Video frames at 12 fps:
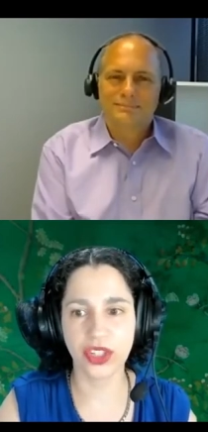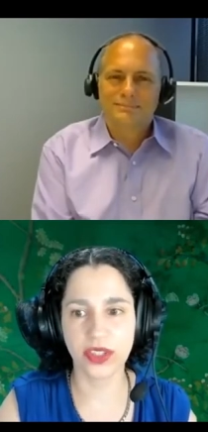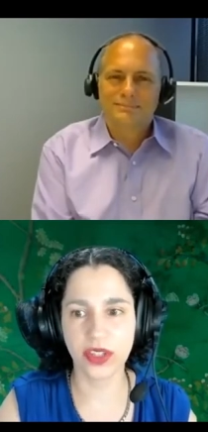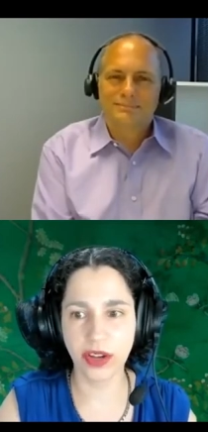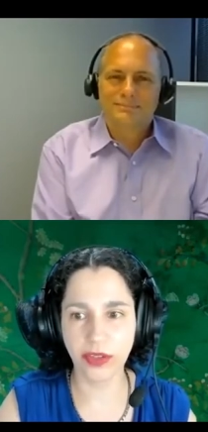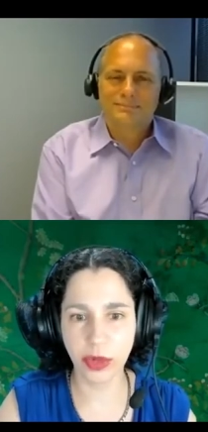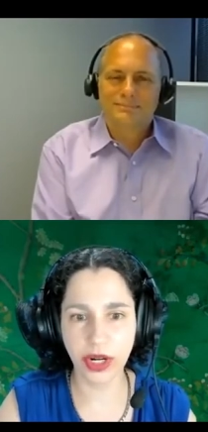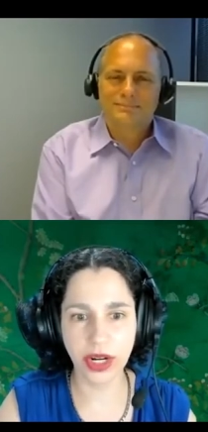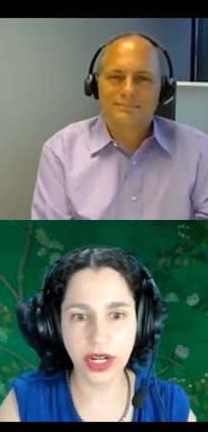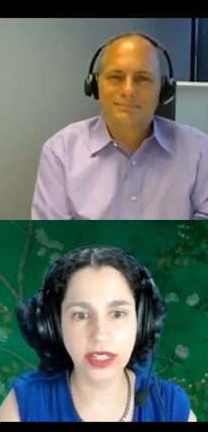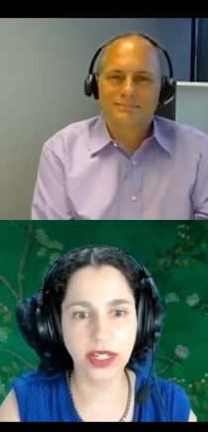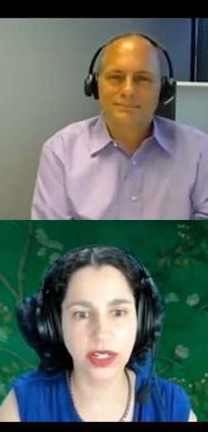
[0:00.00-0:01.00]
Speaker 1: software
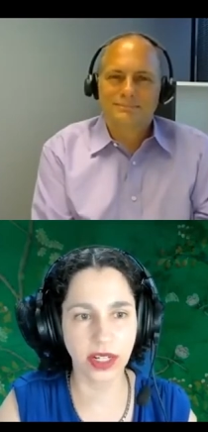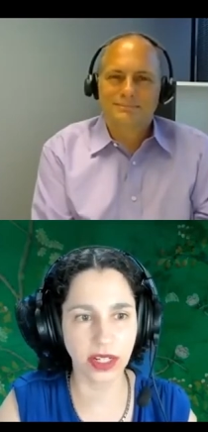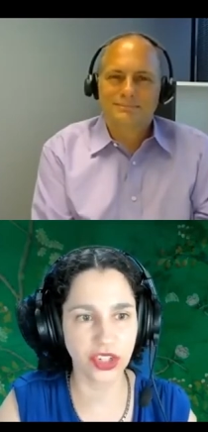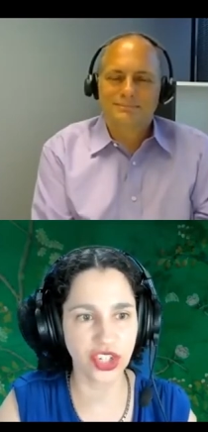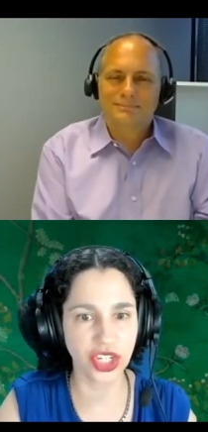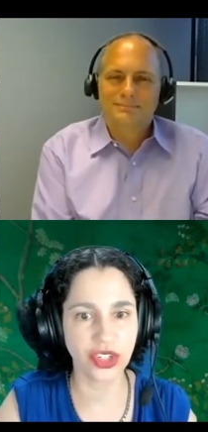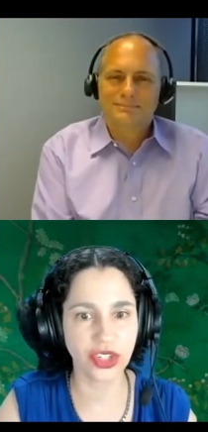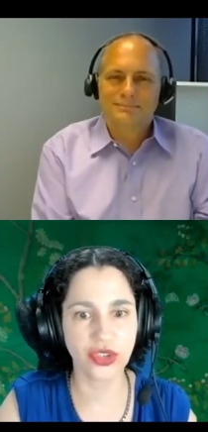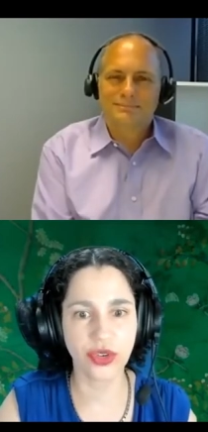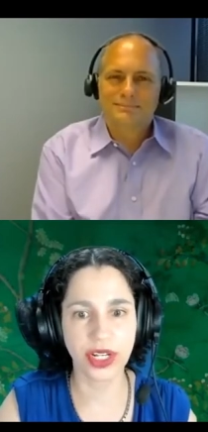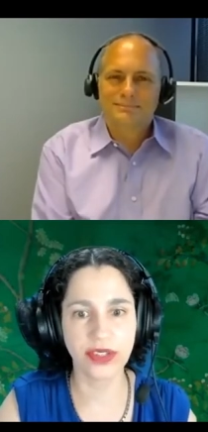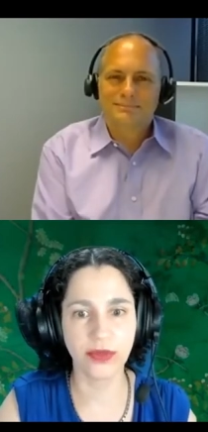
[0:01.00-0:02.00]
and technology to
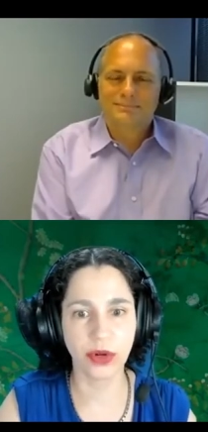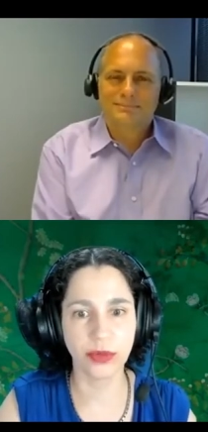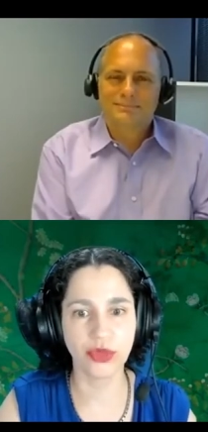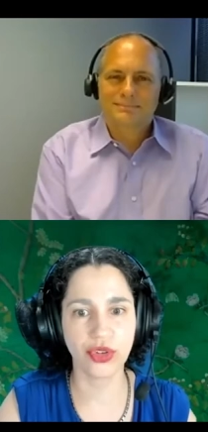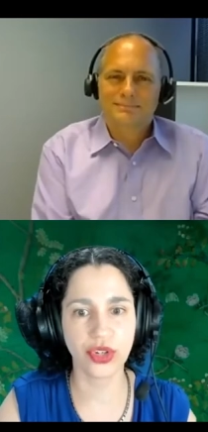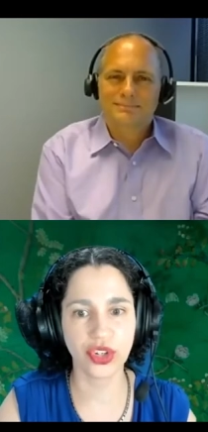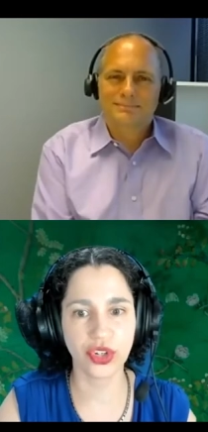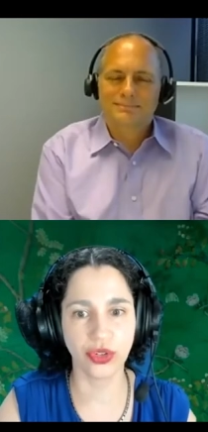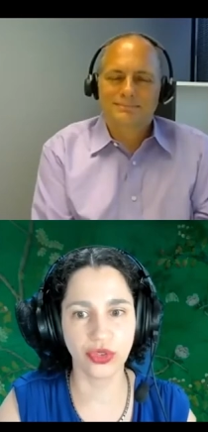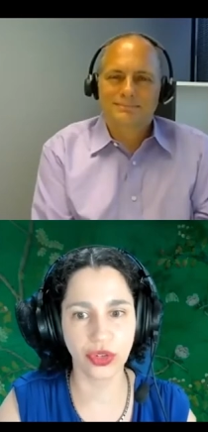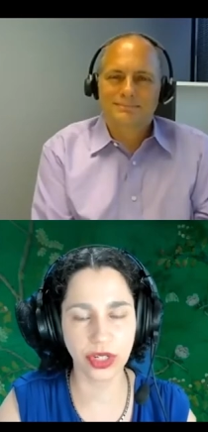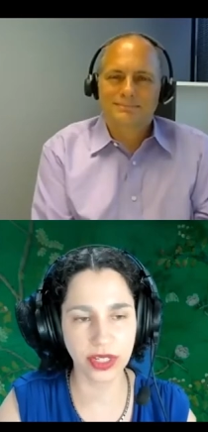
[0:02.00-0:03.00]
transform traditional
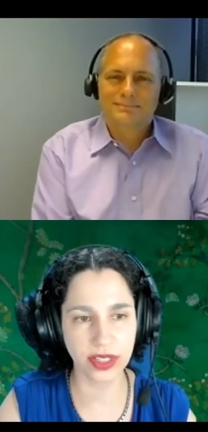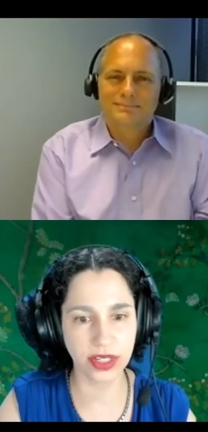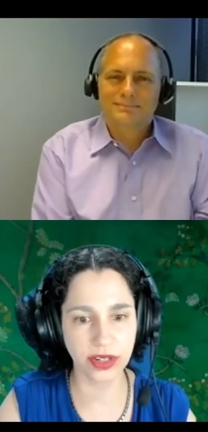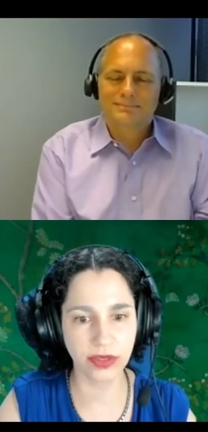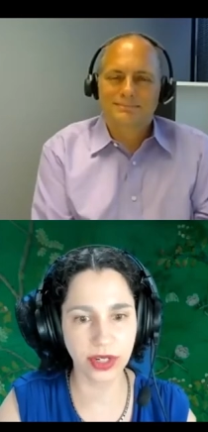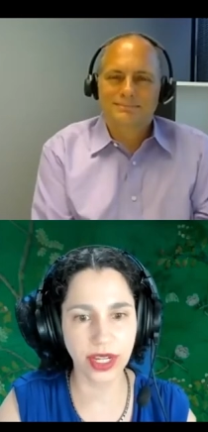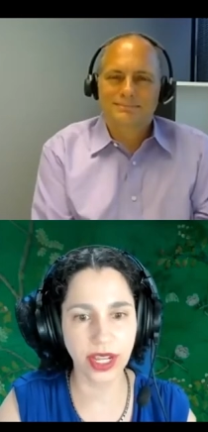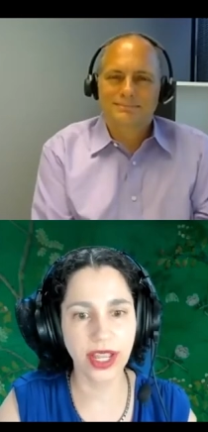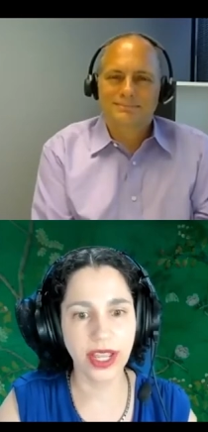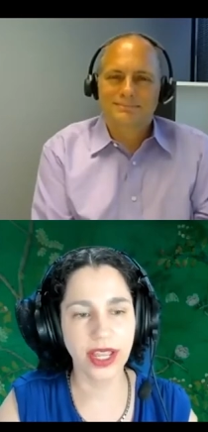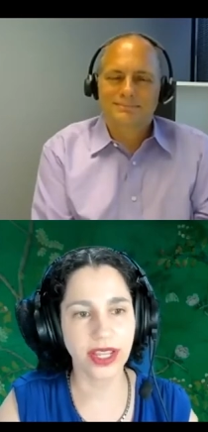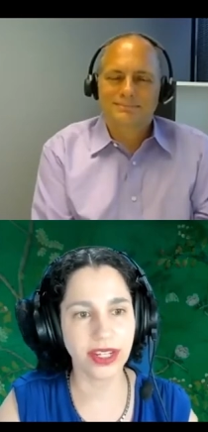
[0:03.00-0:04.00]
drug discovery
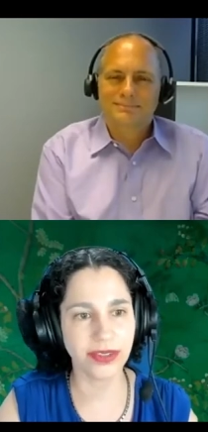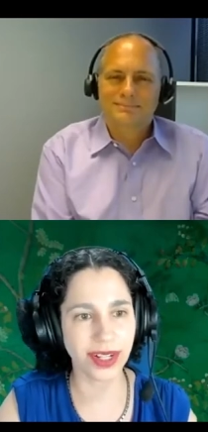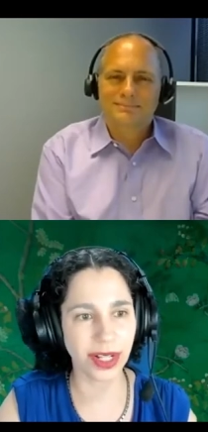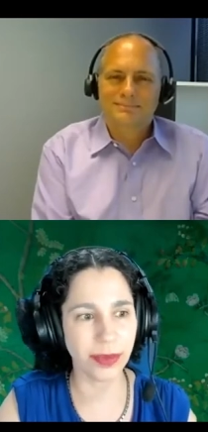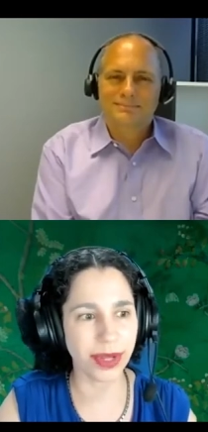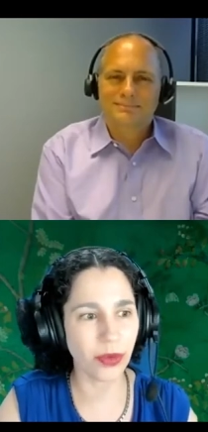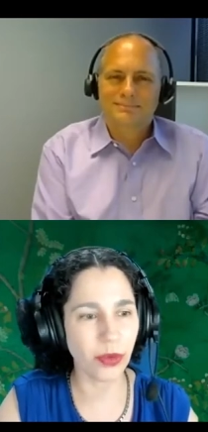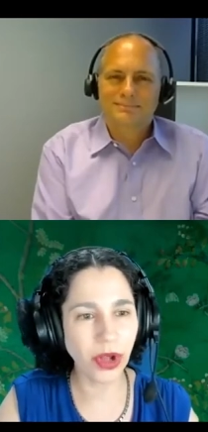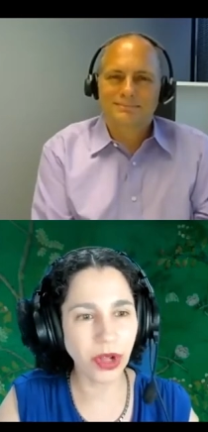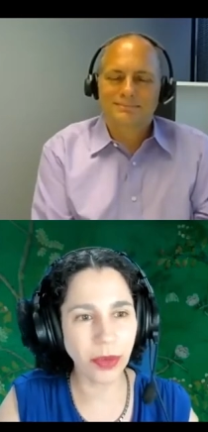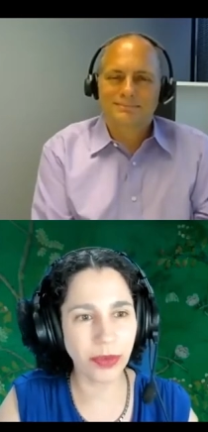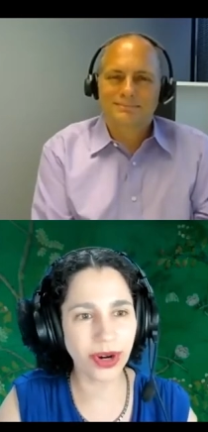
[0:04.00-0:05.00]
and development.
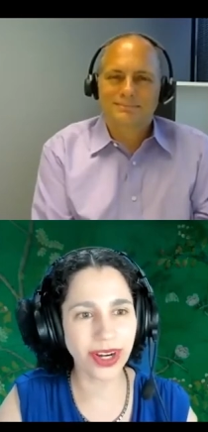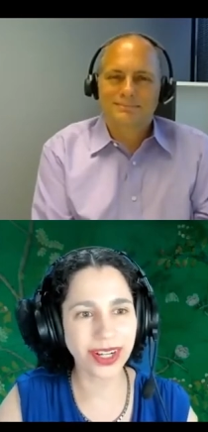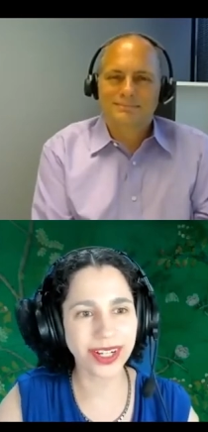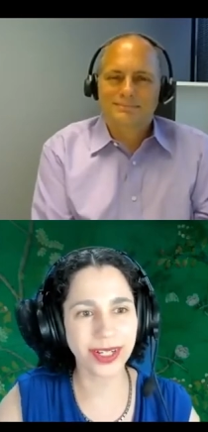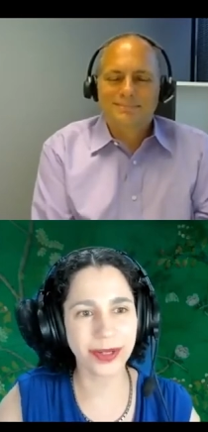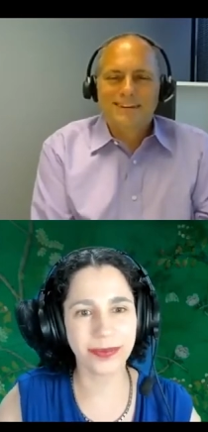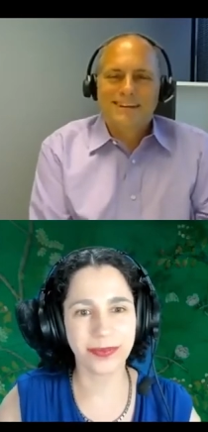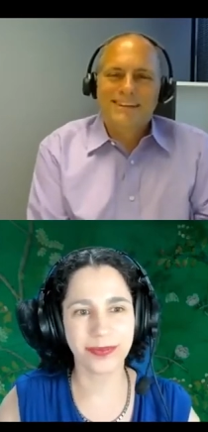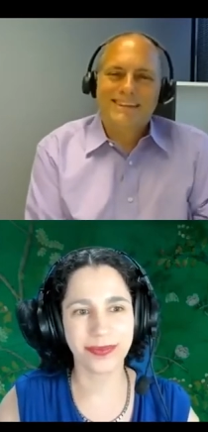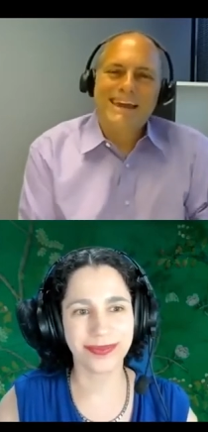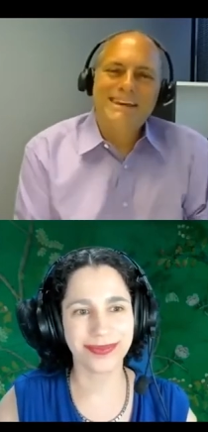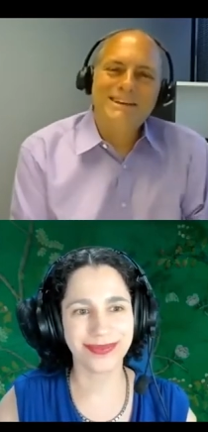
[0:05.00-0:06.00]
Welcome, Mark.
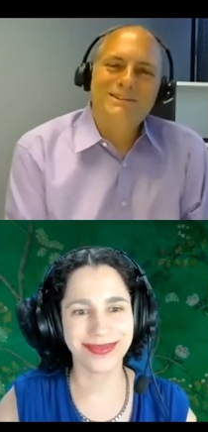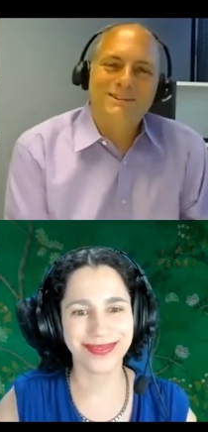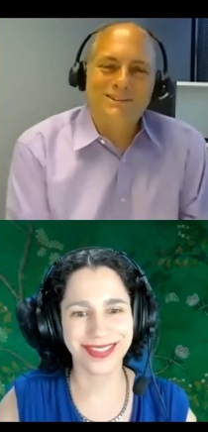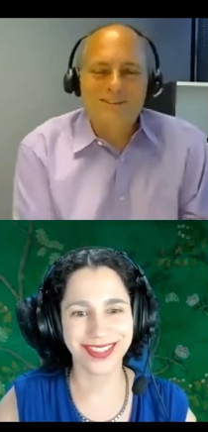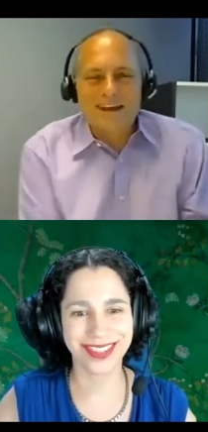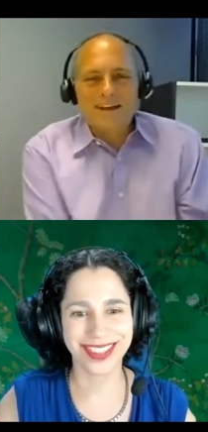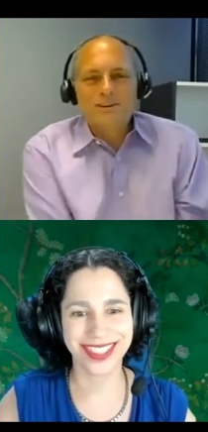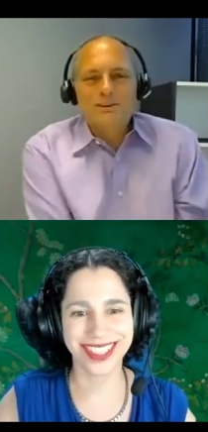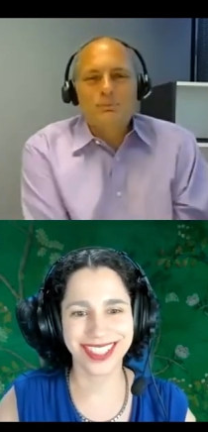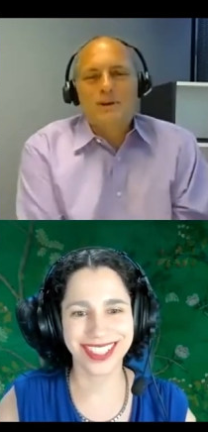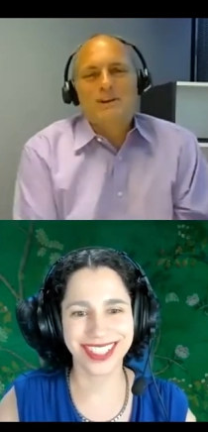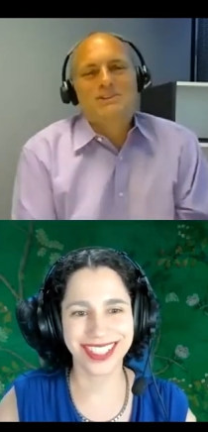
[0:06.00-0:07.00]
Speaker 2: Thank you, Suzanne. It's
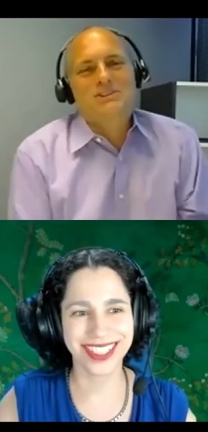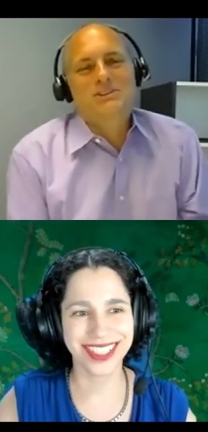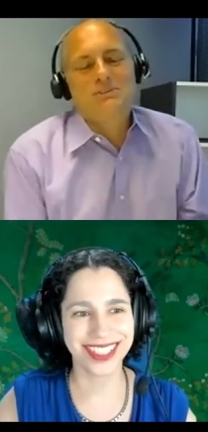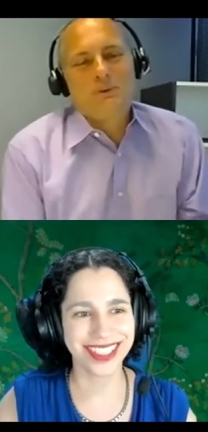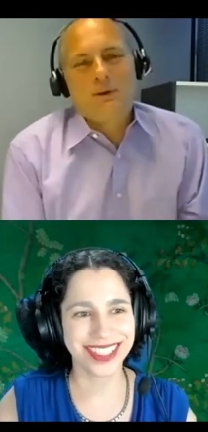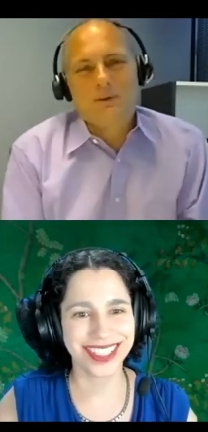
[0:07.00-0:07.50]
a pleasure to speak